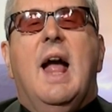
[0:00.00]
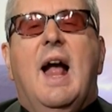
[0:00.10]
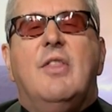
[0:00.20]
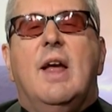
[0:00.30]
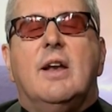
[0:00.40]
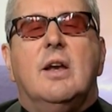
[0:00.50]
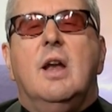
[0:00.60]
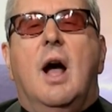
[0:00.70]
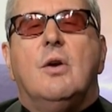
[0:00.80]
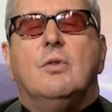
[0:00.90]
and that
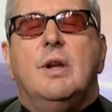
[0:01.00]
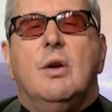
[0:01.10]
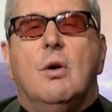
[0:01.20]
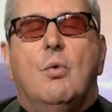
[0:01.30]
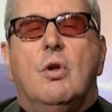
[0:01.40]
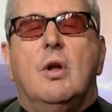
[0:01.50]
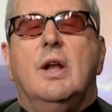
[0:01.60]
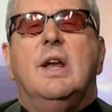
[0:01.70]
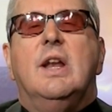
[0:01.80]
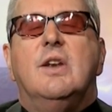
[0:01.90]
not only will
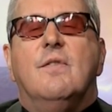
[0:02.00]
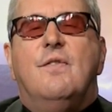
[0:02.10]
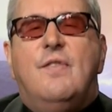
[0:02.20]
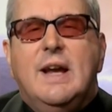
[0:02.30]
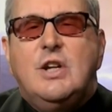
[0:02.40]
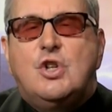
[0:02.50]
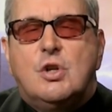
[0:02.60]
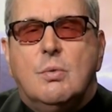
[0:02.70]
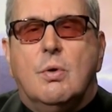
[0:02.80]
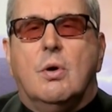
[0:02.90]
an
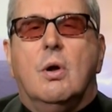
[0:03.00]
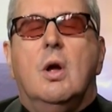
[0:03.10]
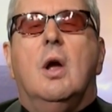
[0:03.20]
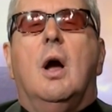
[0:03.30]
individual